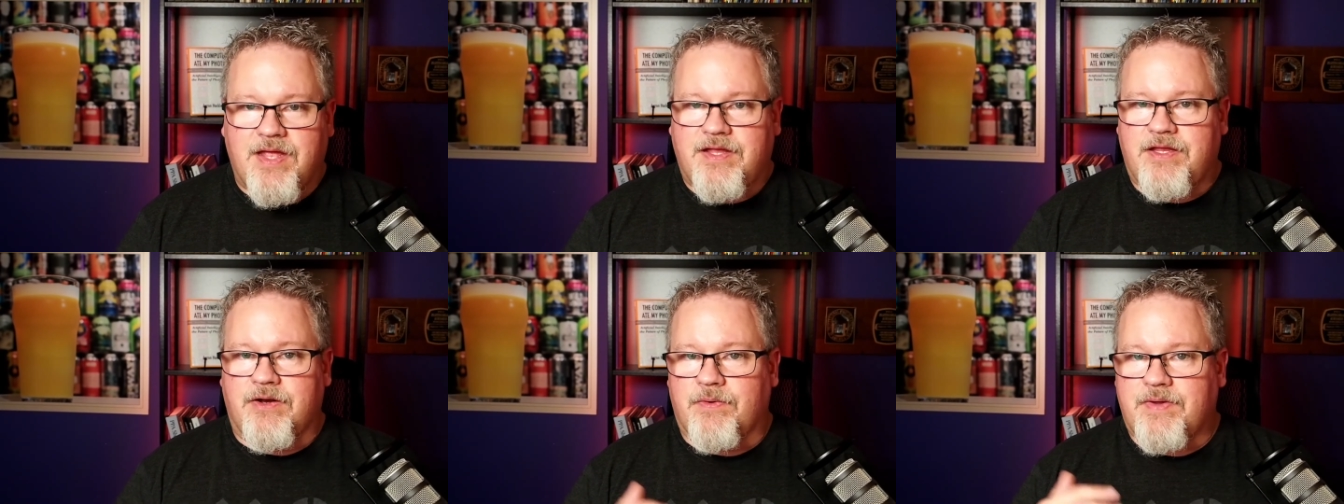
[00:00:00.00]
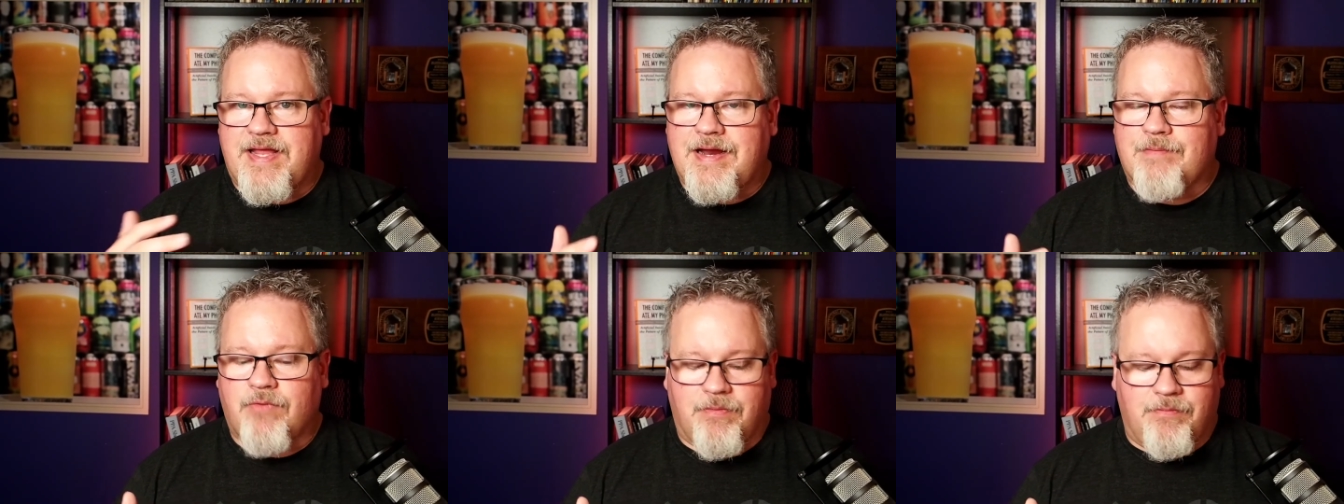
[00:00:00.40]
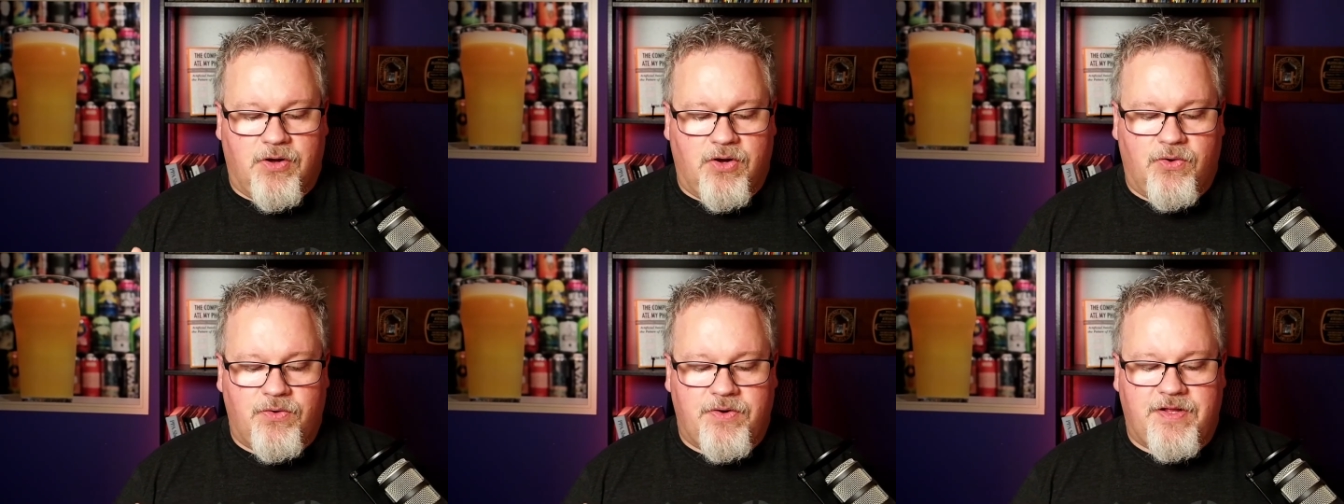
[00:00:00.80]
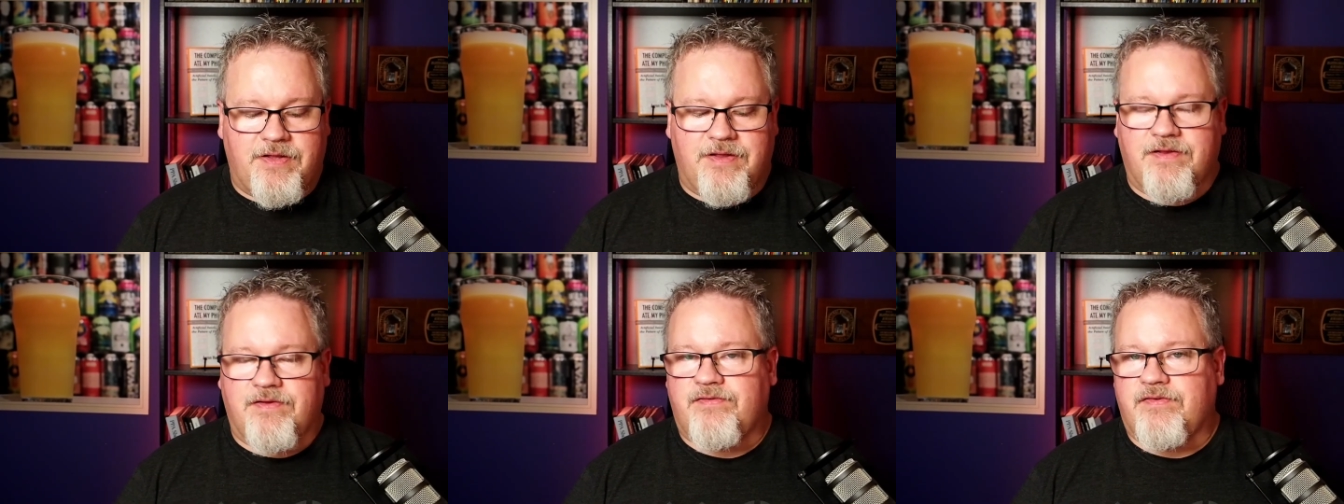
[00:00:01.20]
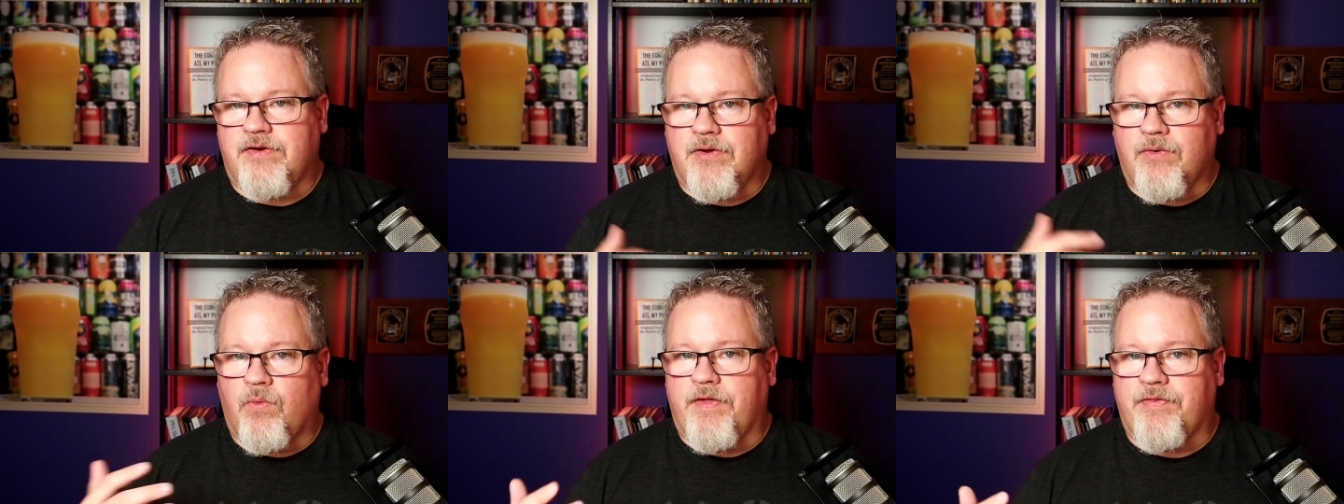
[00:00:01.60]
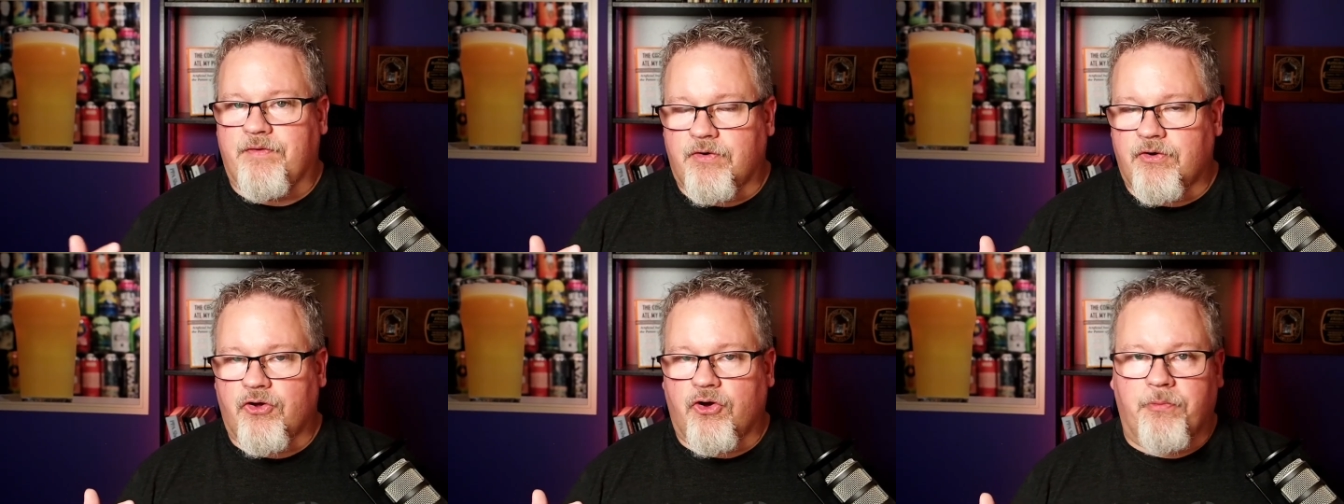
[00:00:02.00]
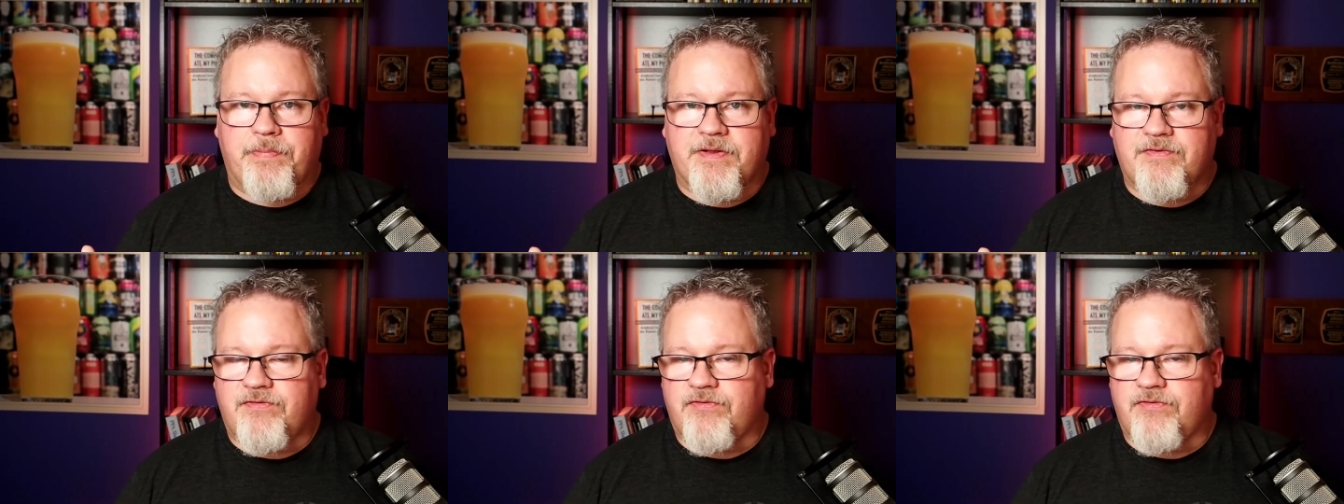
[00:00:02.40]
camera mode is, whether it opens